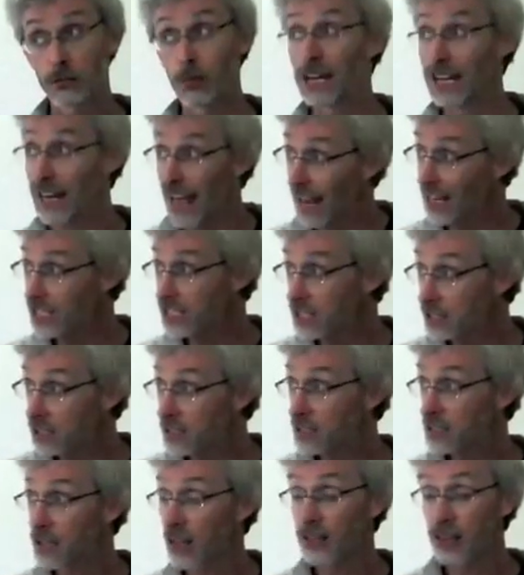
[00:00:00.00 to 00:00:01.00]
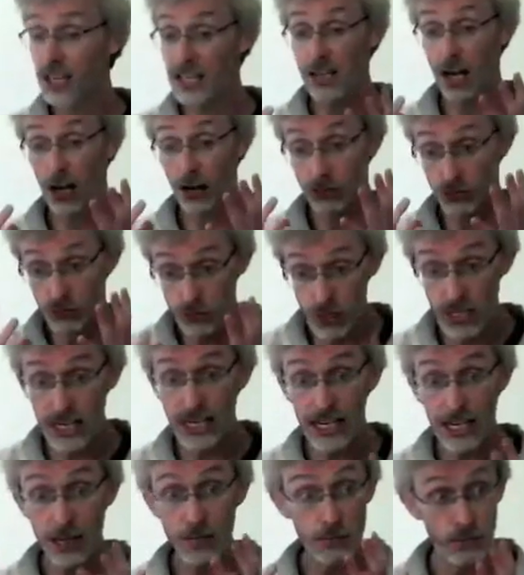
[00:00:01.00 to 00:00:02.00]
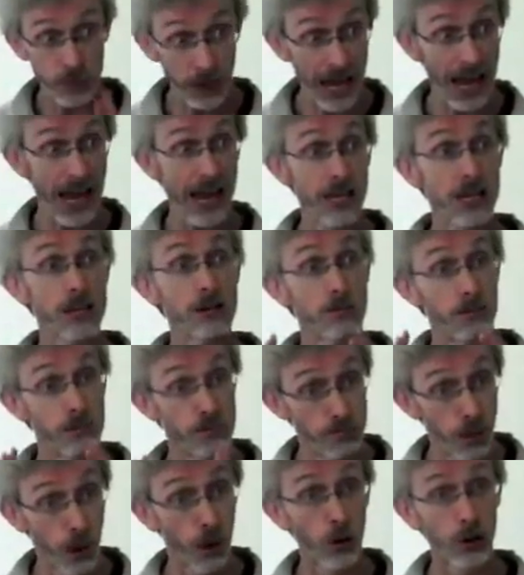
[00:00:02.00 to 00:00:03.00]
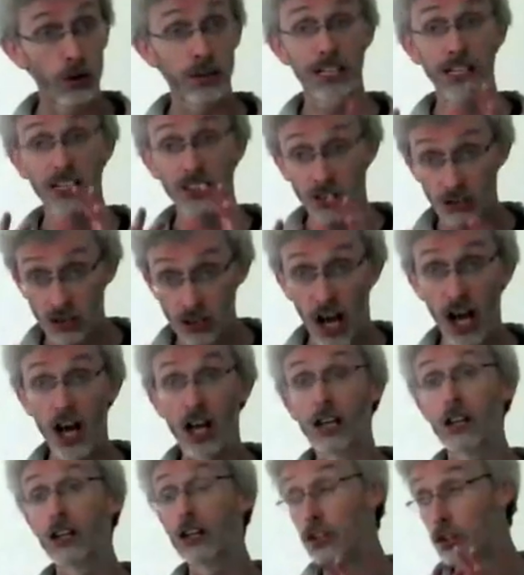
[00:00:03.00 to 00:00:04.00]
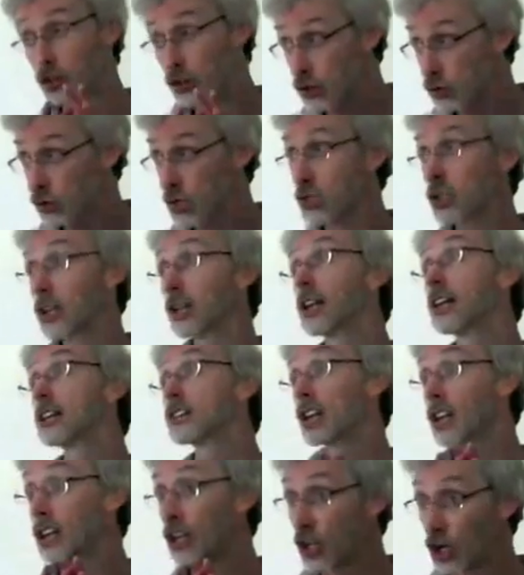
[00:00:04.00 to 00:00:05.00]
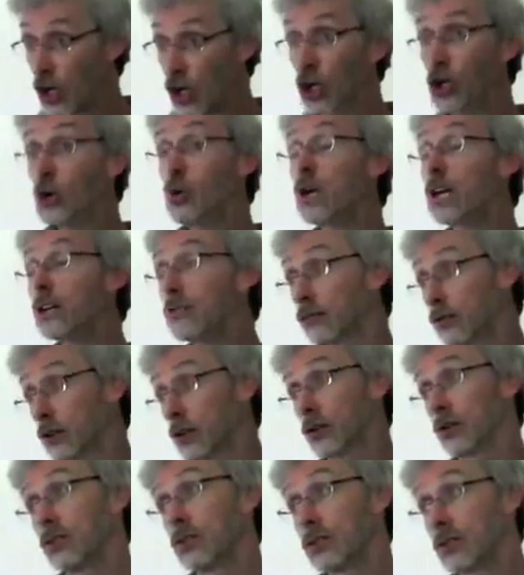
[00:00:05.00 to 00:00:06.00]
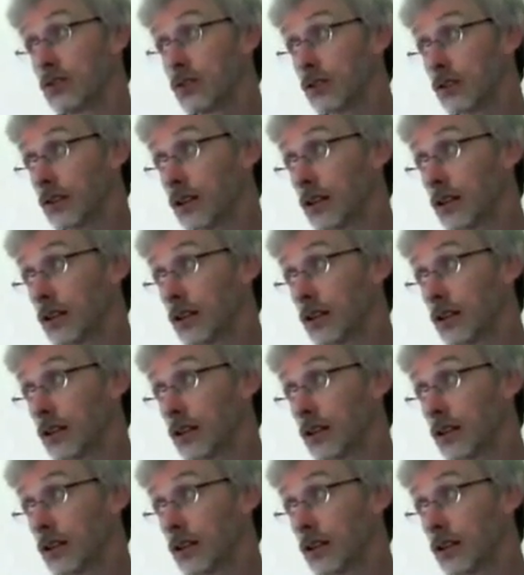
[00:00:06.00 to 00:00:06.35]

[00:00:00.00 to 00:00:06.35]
But in essence, these are really bland, boring, dull, nutritionless, gluey foods.